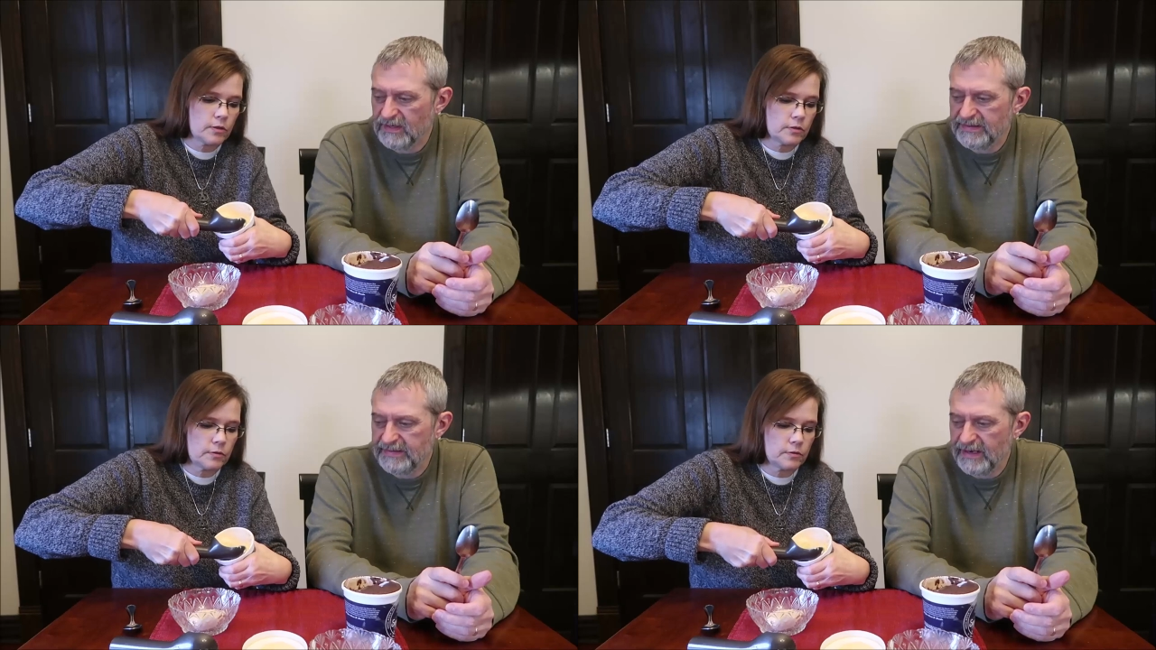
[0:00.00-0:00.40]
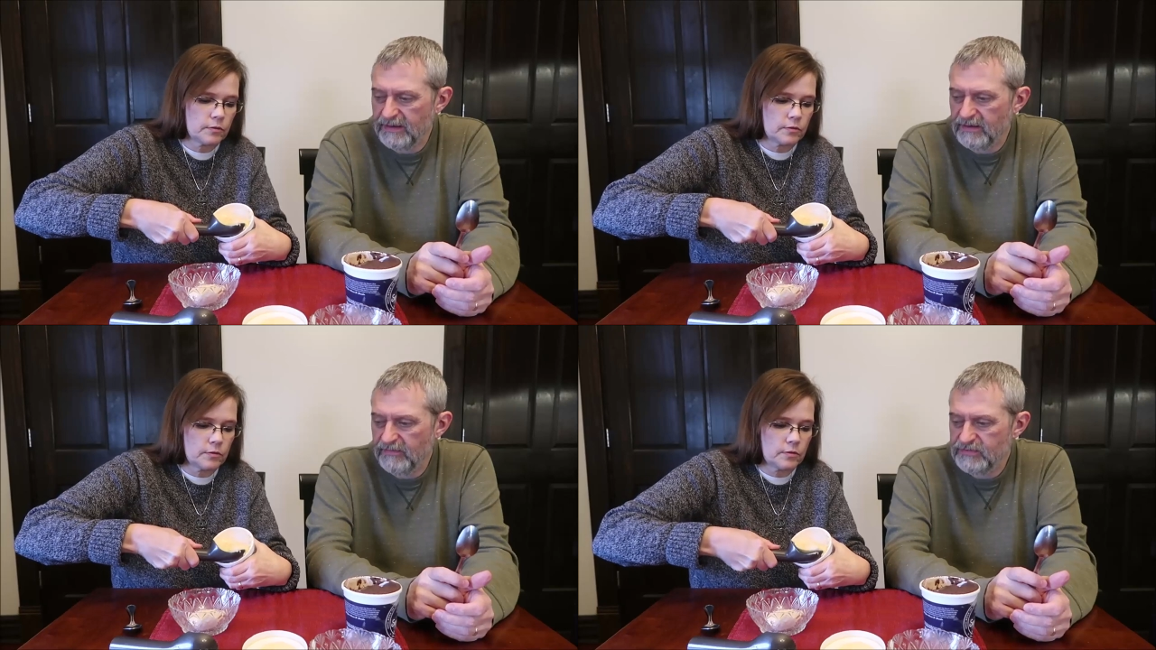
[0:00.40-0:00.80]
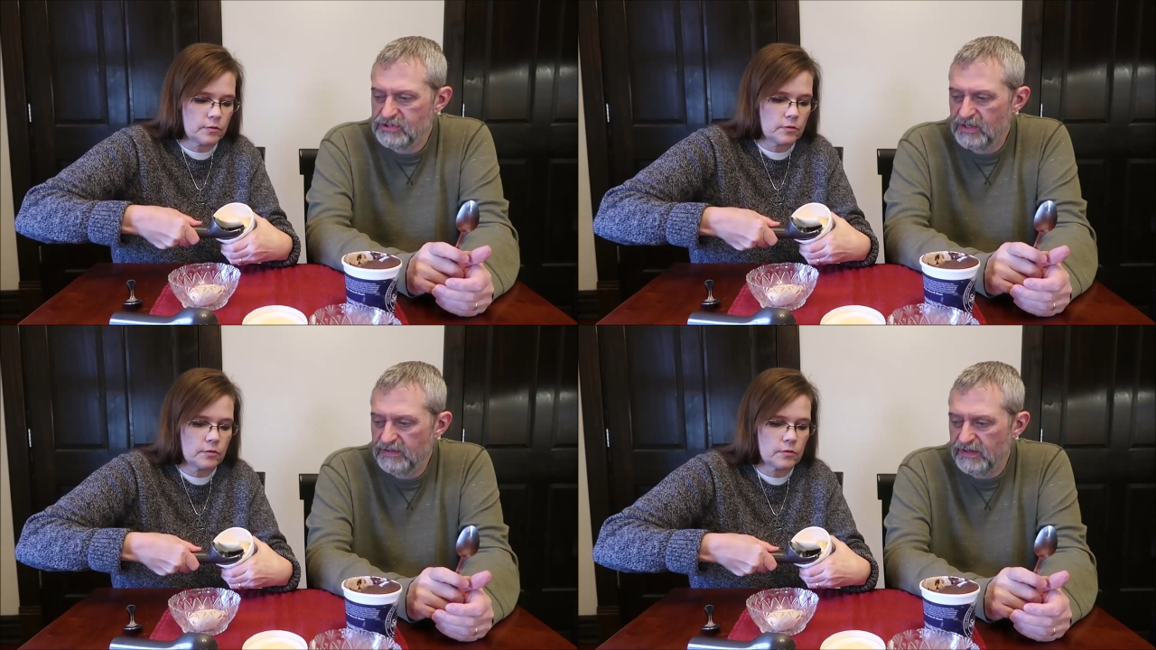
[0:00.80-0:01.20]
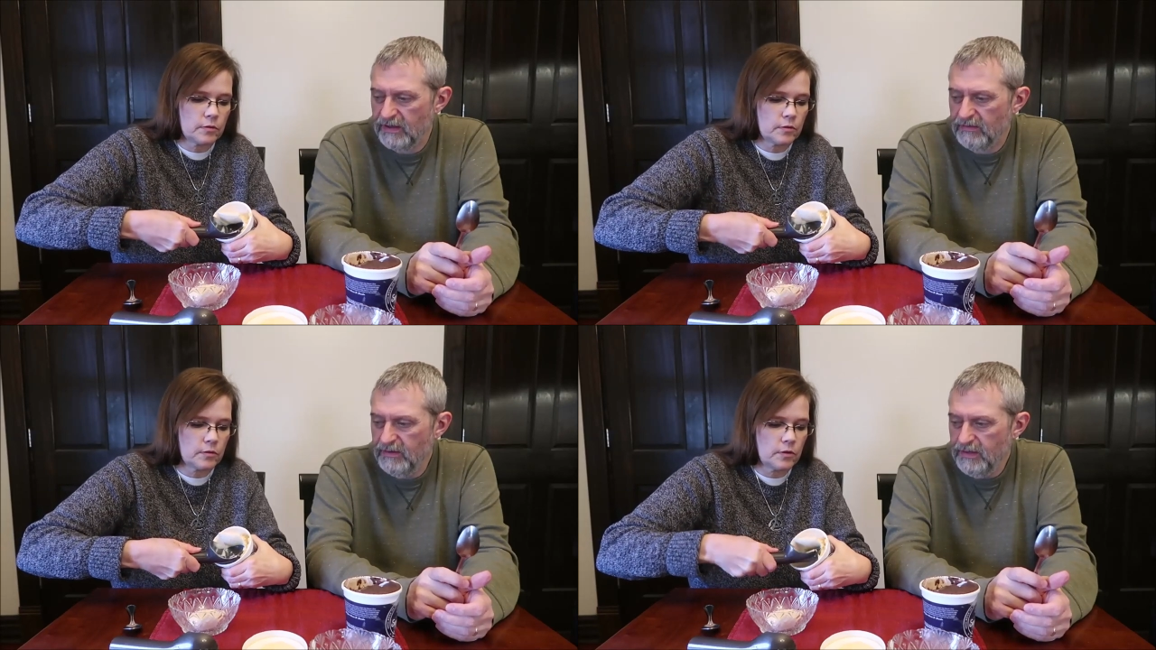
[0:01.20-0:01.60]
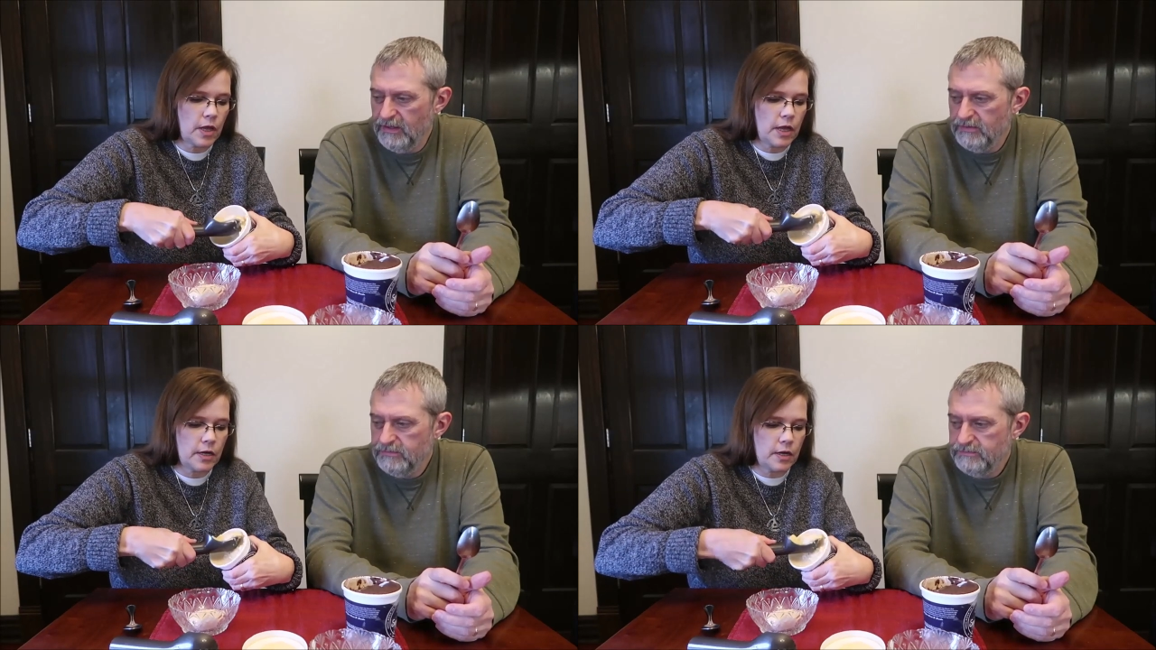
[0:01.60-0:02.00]
Speaker 1: licked it, I don't know if you could tell.
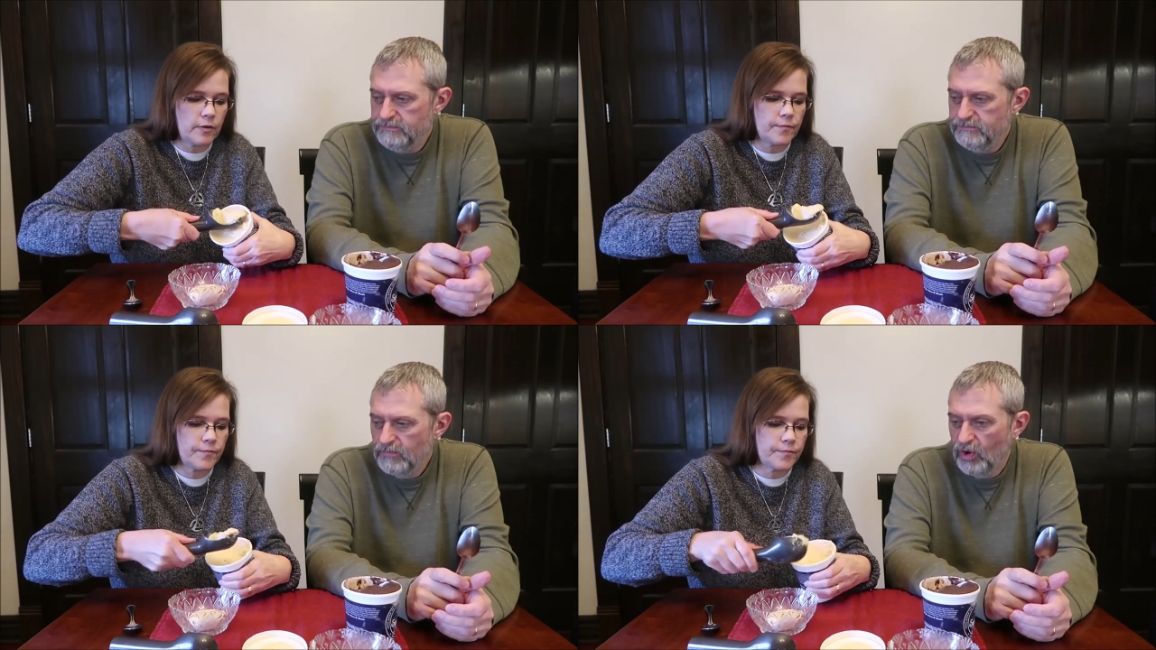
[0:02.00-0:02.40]
I know.